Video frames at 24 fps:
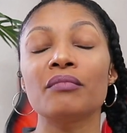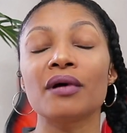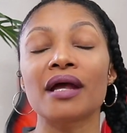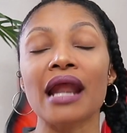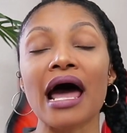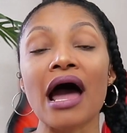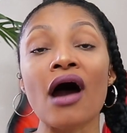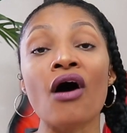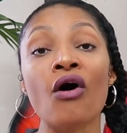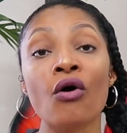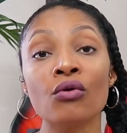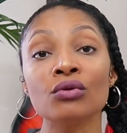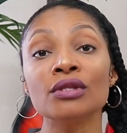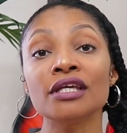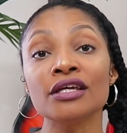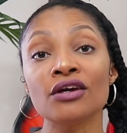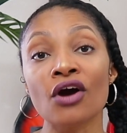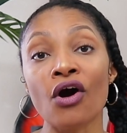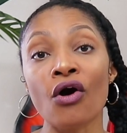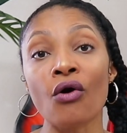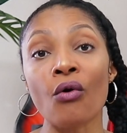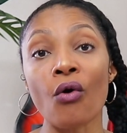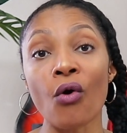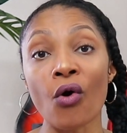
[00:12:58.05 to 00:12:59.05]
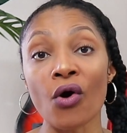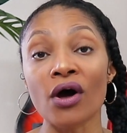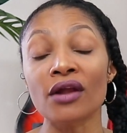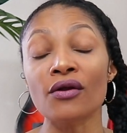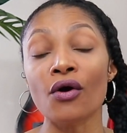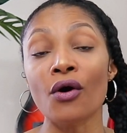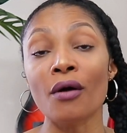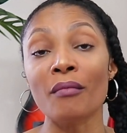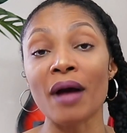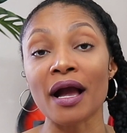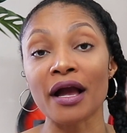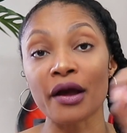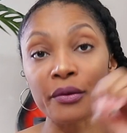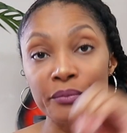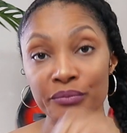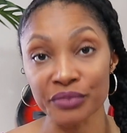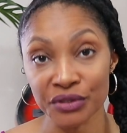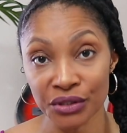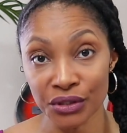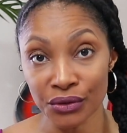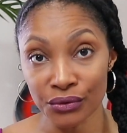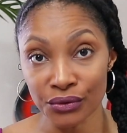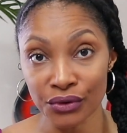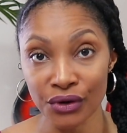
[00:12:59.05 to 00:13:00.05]
but I only go on on my
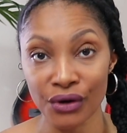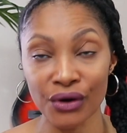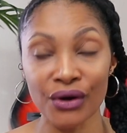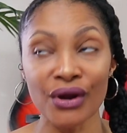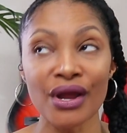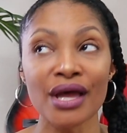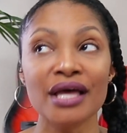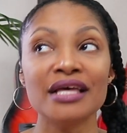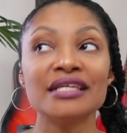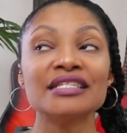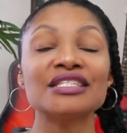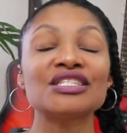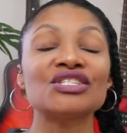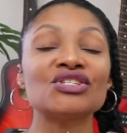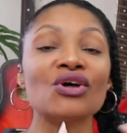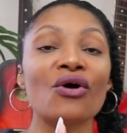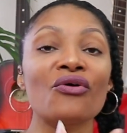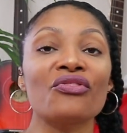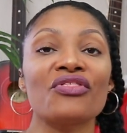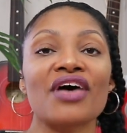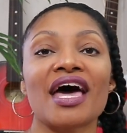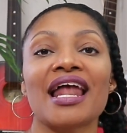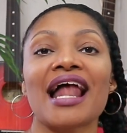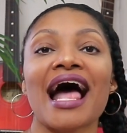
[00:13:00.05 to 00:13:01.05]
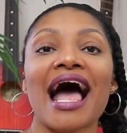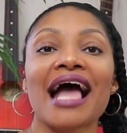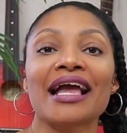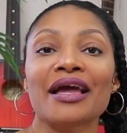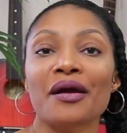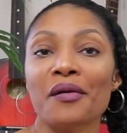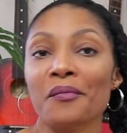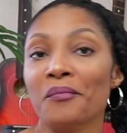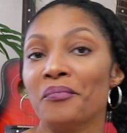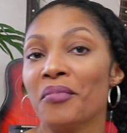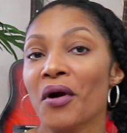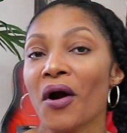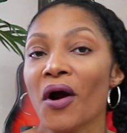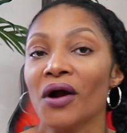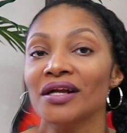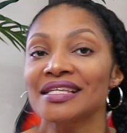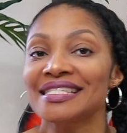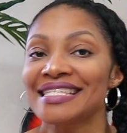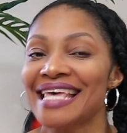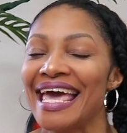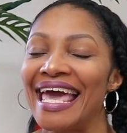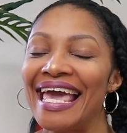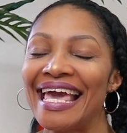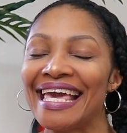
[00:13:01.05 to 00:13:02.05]
computer so that I can
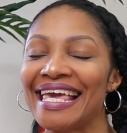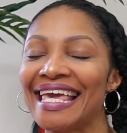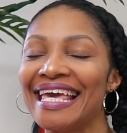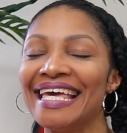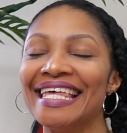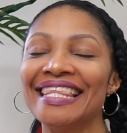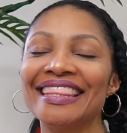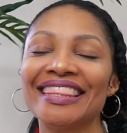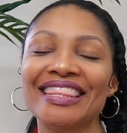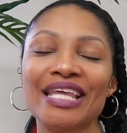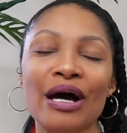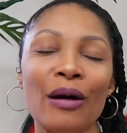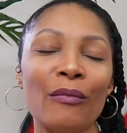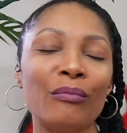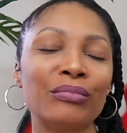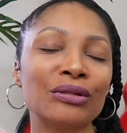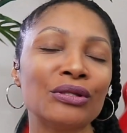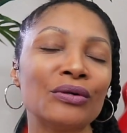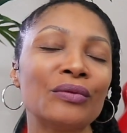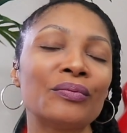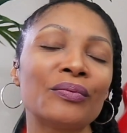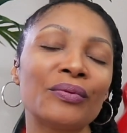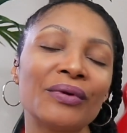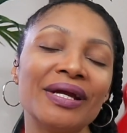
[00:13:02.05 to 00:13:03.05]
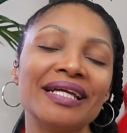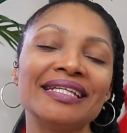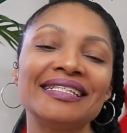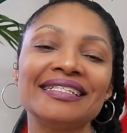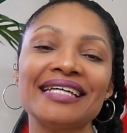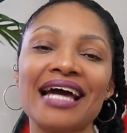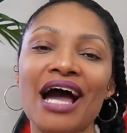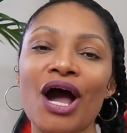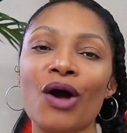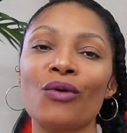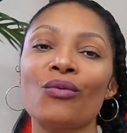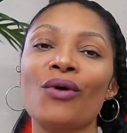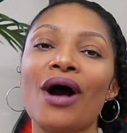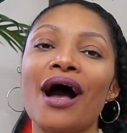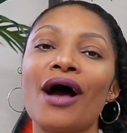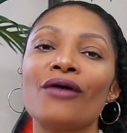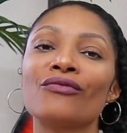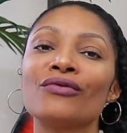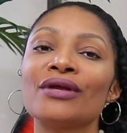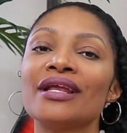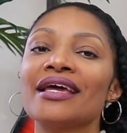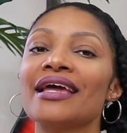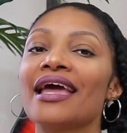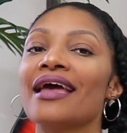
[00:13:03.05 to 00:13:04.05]
partake in the Blueprint D I Y
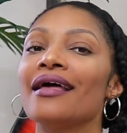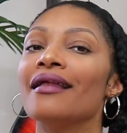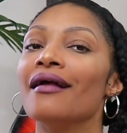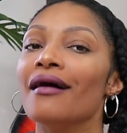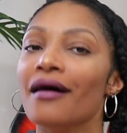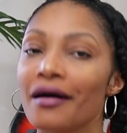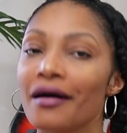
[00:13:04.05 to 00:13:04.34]
Renegade